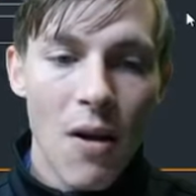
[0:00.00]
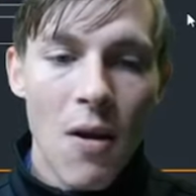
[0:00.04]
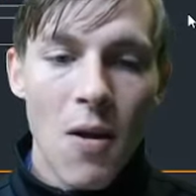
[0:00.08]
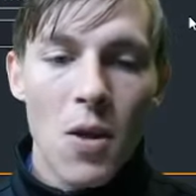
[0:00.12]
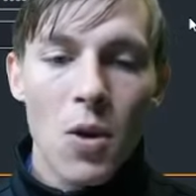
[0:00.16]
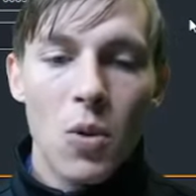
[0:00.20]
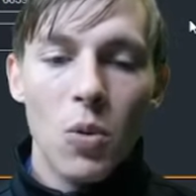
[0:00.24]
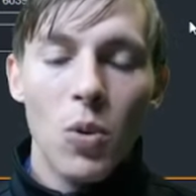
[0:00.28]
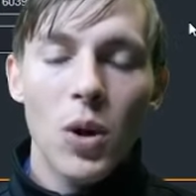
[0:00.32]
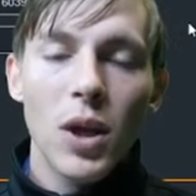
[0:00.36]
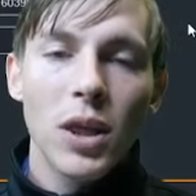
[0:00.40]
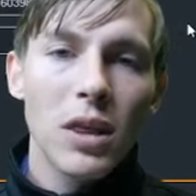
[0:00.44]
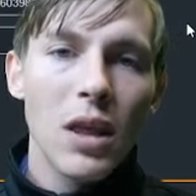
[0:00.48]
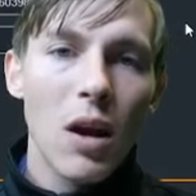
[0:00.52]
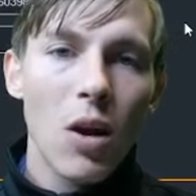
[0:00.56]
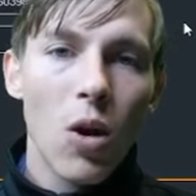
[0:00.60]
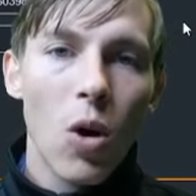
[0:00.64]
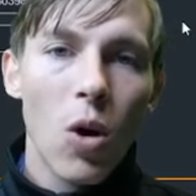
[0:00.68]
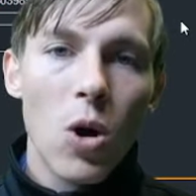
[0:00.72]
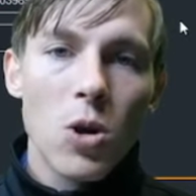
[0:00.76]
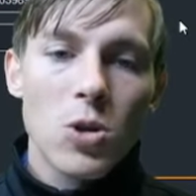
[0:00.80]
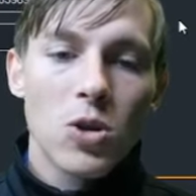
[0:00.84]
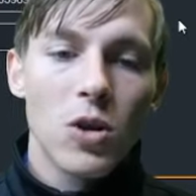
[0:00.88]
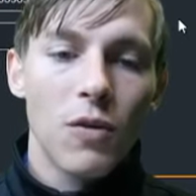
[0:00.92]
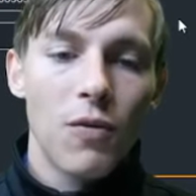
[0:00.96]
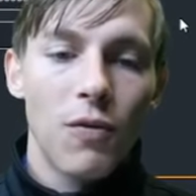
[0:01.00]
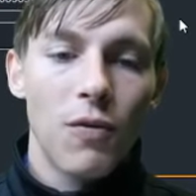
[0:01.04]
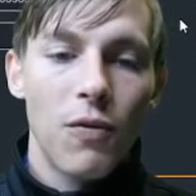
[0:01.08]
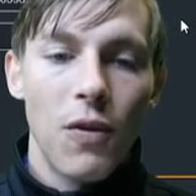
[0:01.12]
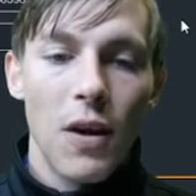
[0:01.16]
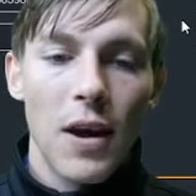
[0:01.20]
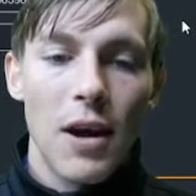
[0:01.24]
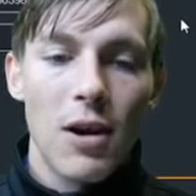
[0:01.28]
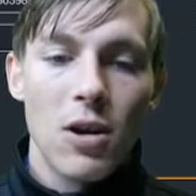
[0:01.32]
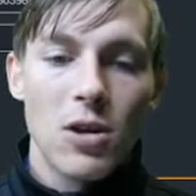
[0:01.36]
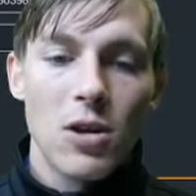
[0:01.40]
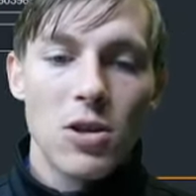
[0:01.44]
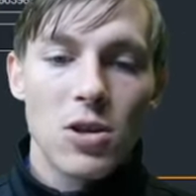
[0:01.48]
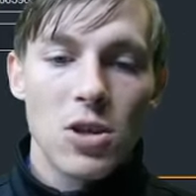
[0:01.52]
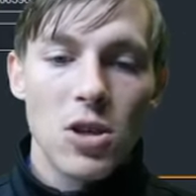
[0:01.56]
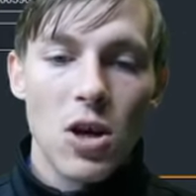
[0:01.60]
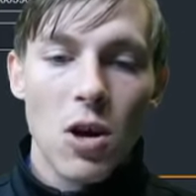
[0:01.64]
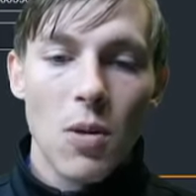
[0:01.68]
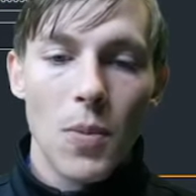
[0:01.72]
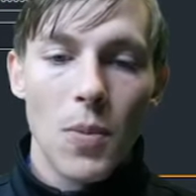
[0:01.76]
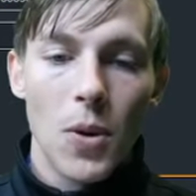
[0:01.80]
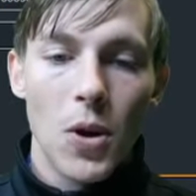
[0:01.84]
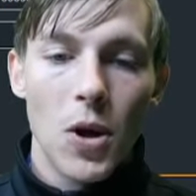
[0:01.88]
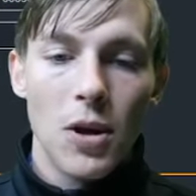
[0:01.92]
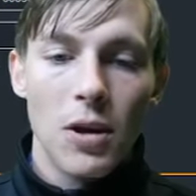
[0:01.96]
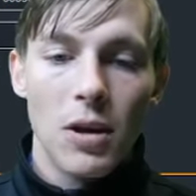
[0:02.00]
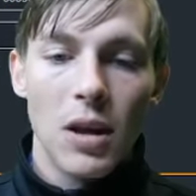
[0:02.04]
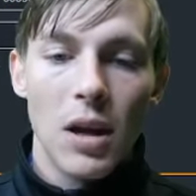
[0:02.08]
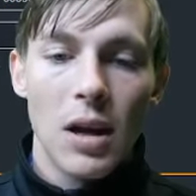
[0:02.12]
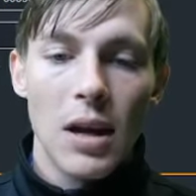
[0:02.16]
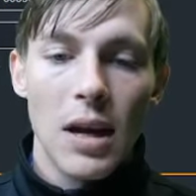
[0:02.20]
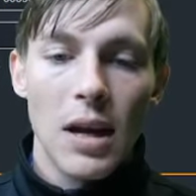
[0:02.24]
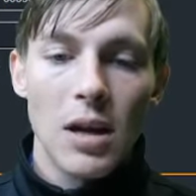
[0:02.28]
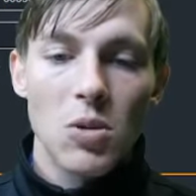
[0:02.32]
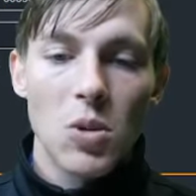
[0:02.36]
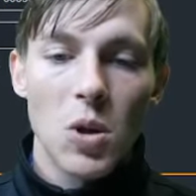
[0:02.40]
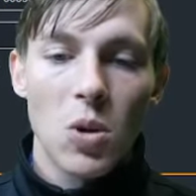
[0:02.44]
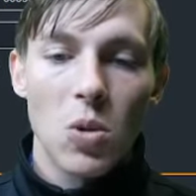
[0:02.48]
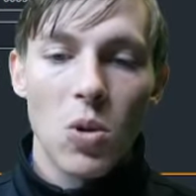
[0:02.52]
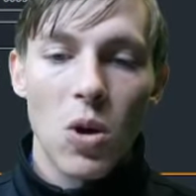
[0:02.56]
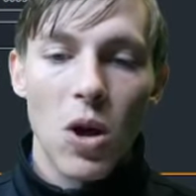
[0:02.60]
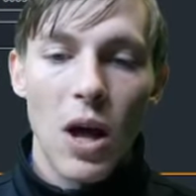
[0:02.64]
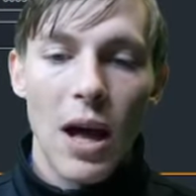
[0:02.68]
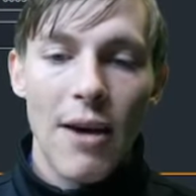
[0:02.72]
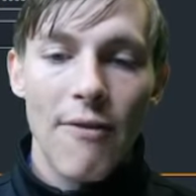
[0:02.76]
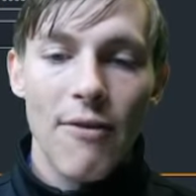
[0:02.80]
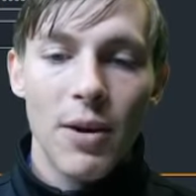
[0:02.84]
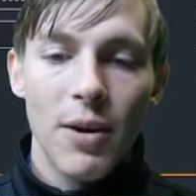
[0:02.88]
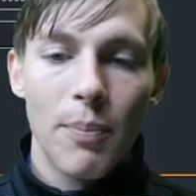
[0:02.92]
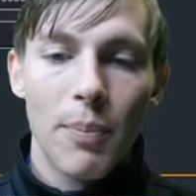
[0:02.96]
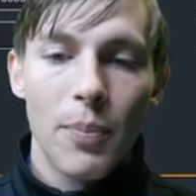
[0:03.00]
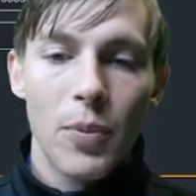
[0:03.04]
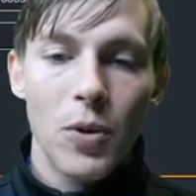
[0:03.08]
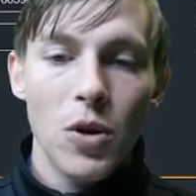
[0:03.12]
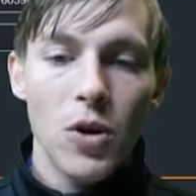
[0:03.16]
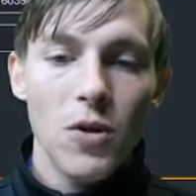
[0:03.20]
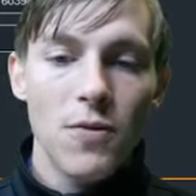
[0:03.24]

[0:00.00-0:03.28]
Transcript: With the launch of Flare on Songbird, the network will have improved